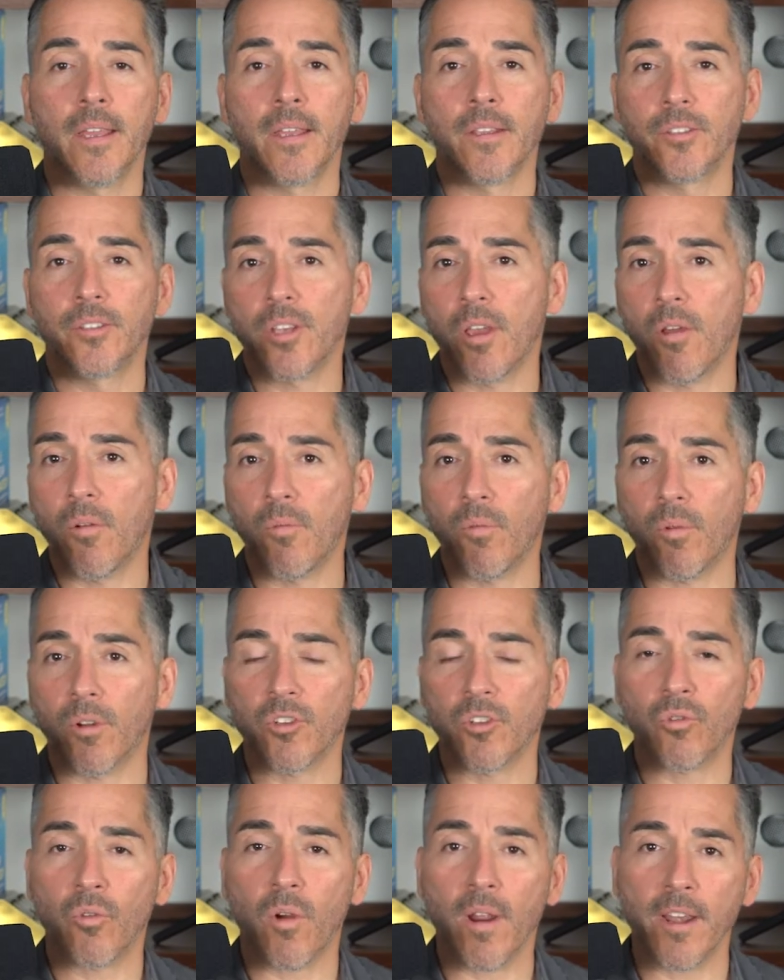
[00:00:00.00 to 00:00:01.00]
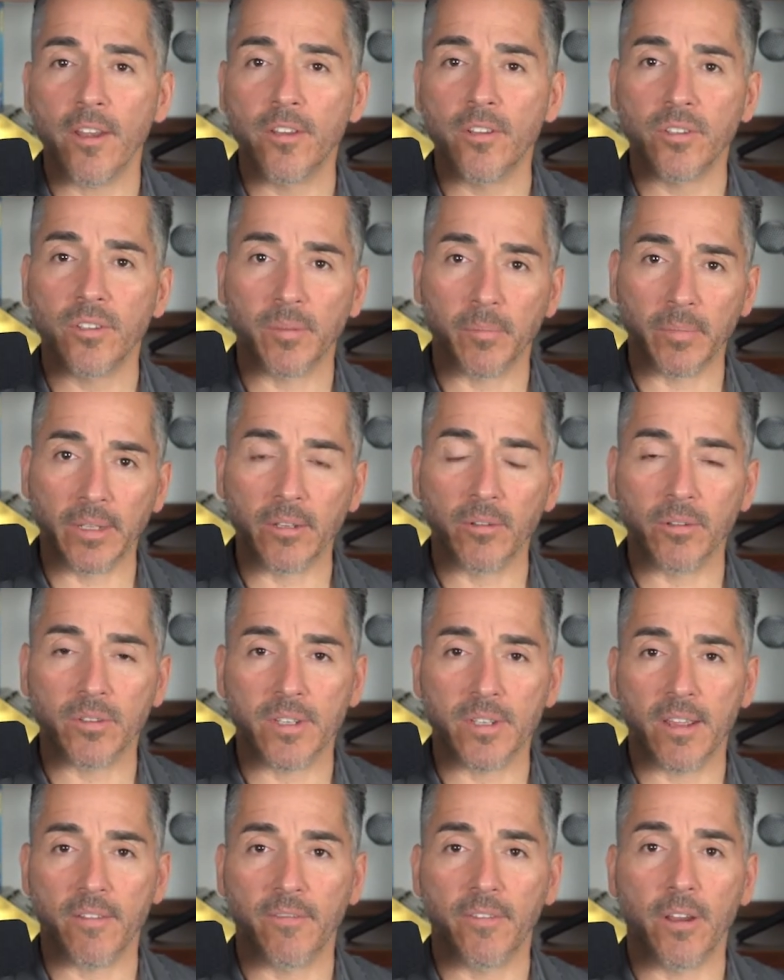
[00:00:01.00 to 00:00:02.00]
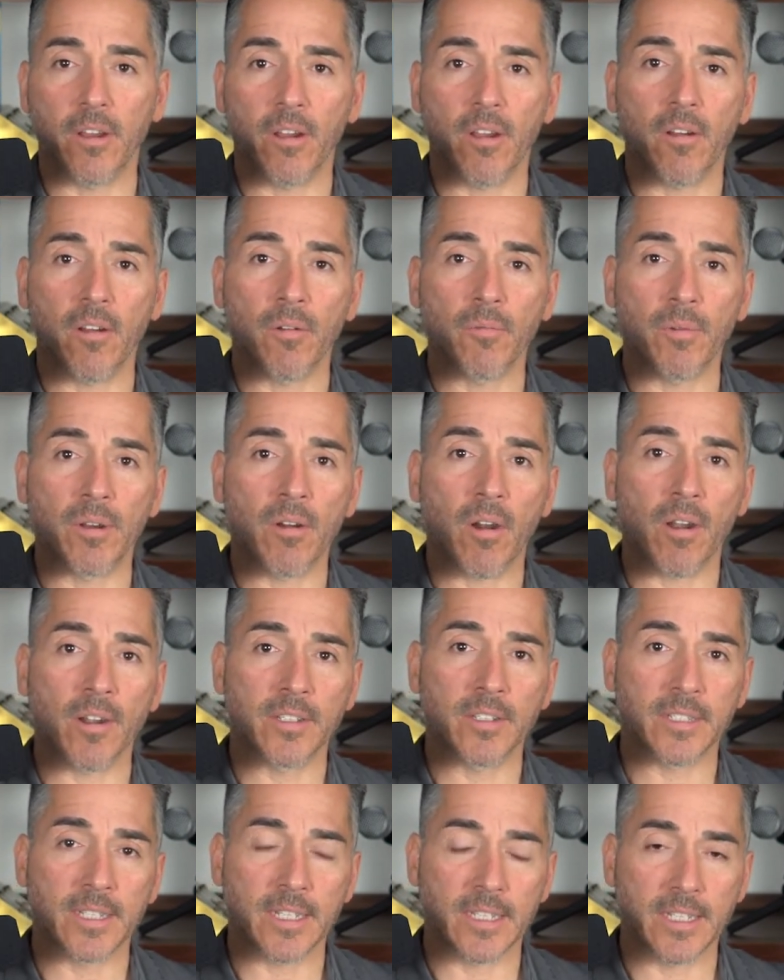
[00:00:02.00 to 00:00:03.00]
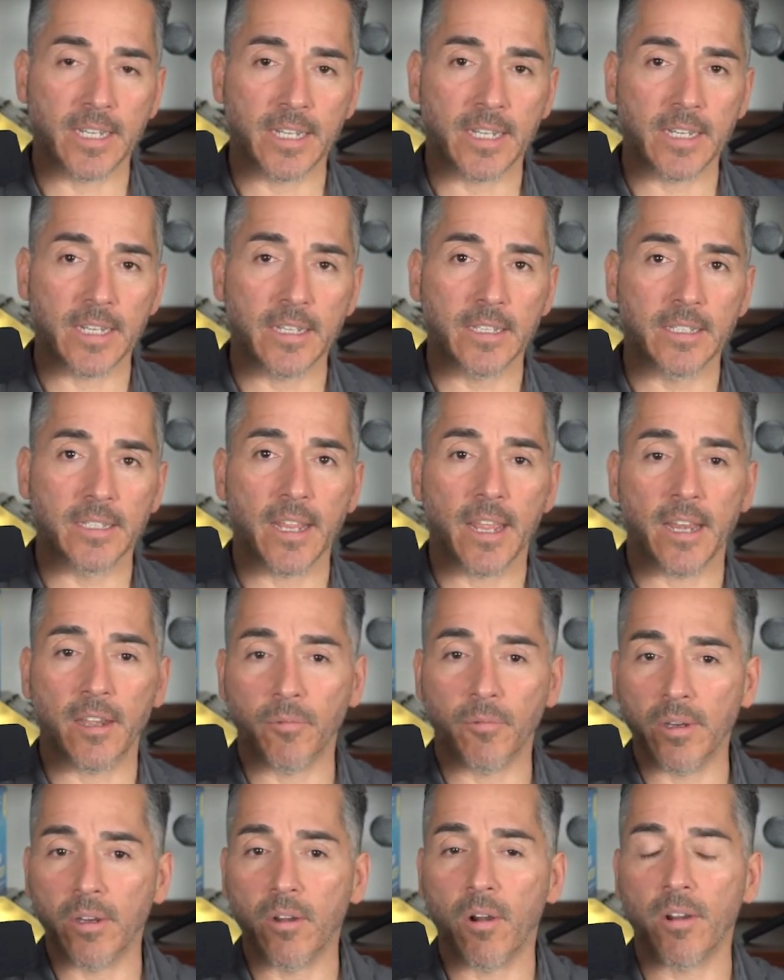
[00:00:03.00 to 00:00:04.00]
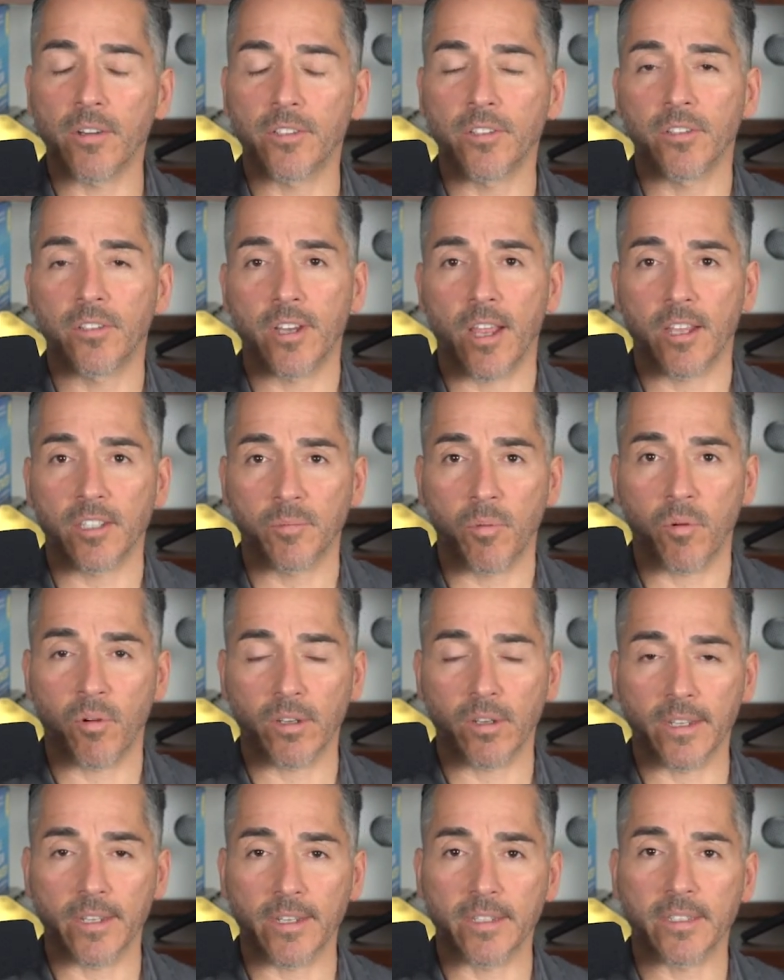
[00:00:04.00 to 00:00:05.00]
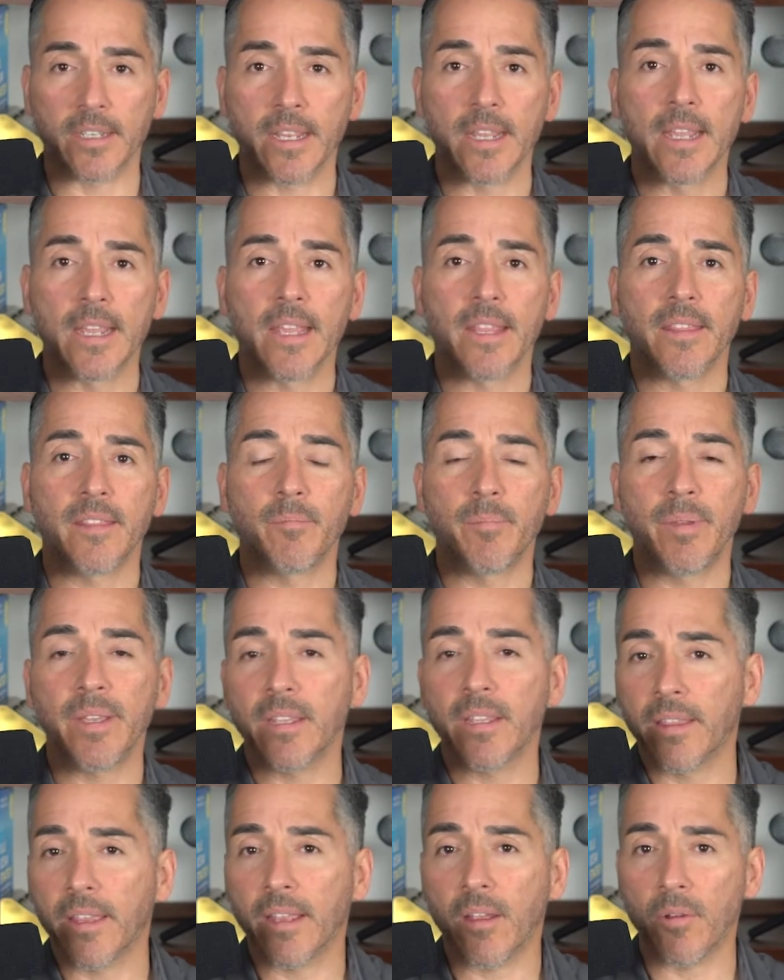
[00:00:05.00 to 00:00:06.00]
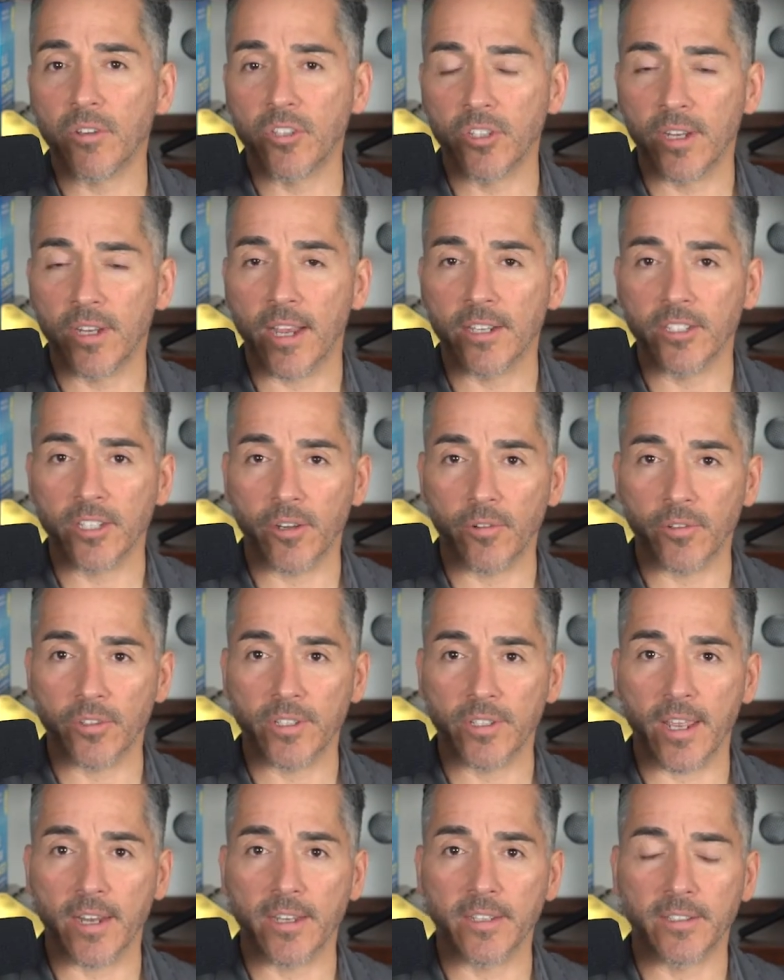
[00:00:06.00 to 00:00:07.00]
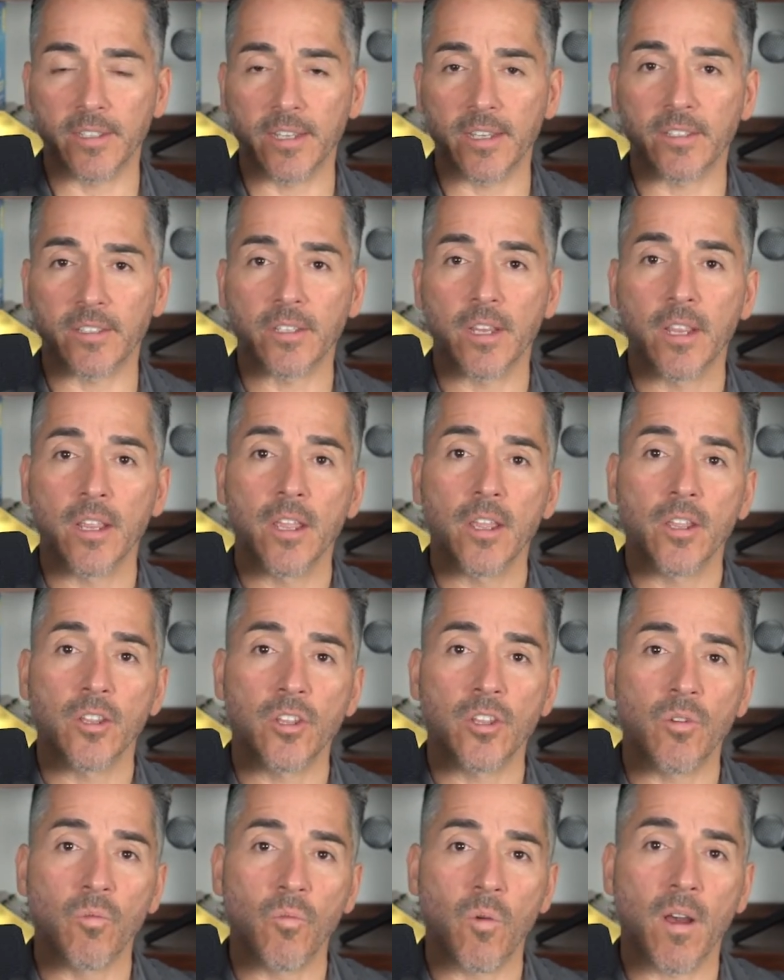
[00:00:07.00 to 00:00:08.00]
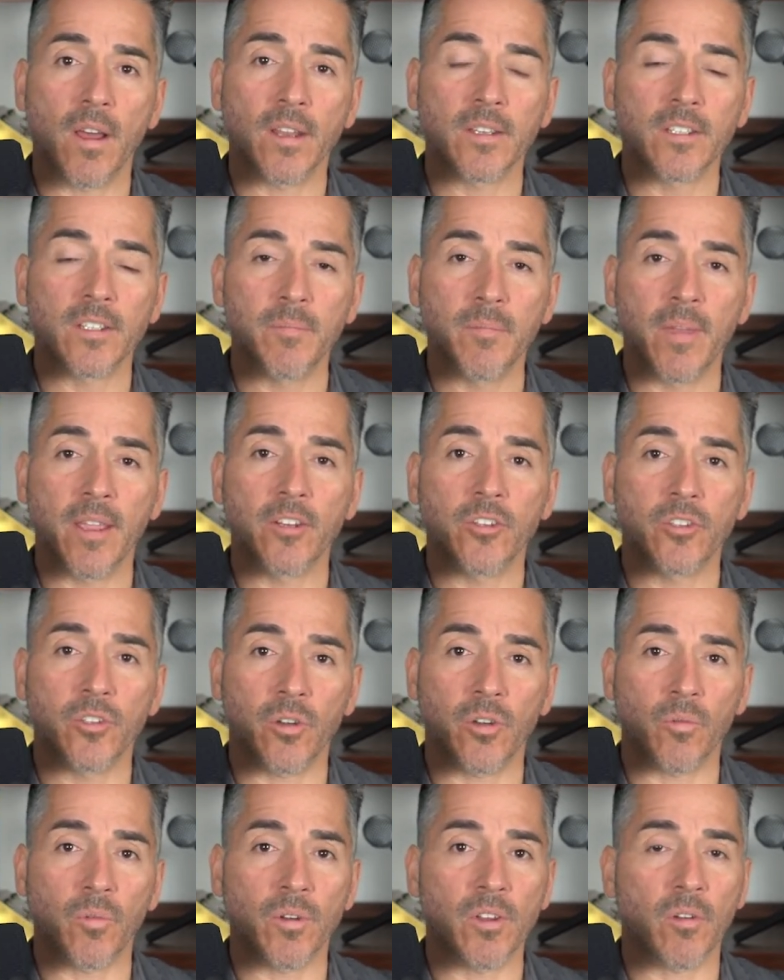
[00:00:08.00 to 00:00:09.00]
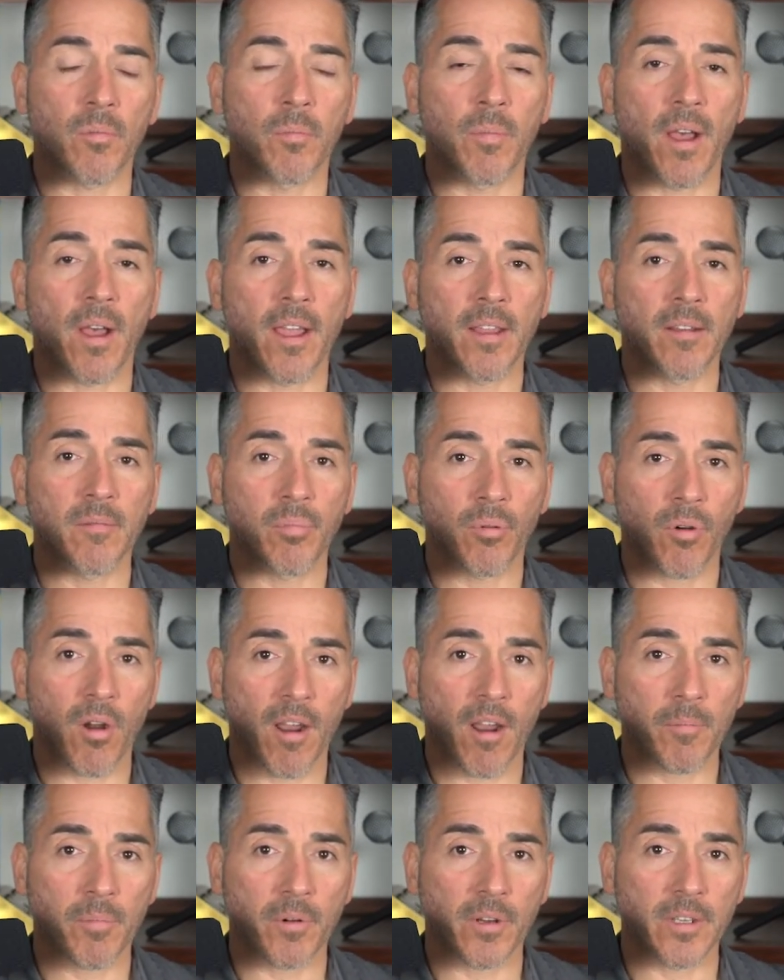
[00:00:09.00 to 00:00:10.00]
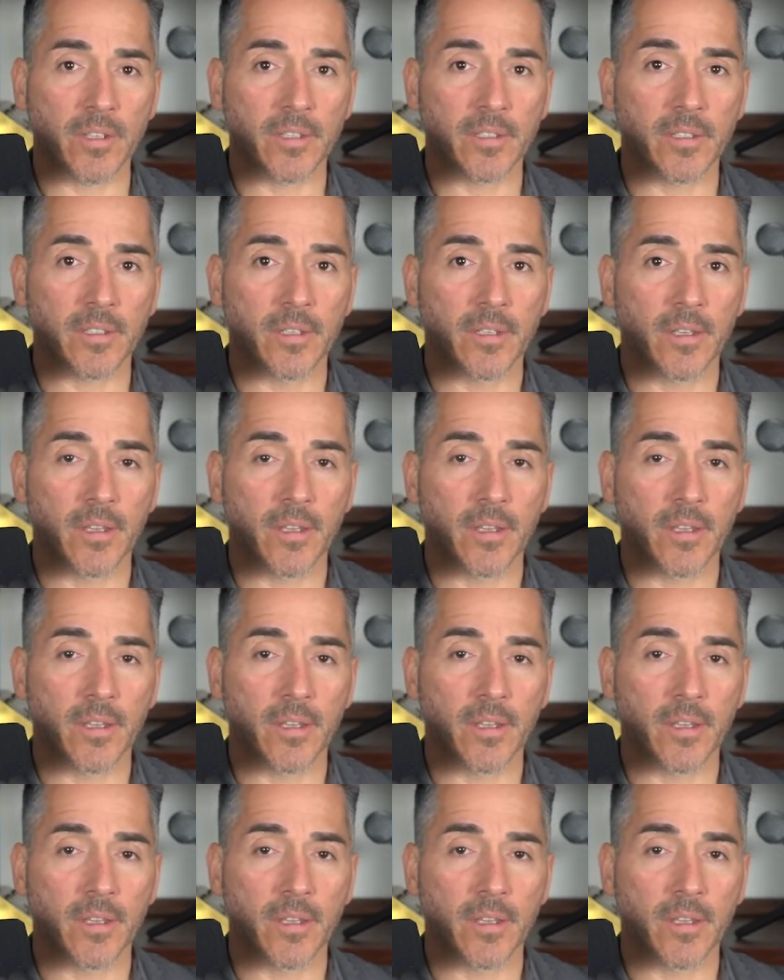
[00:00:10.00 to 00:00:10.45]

So we're trying to do some legal stuff here in regards to deeds and in regards to child support liens. The big thing I want you guys to understand is this. You want to make sure when you're buying properties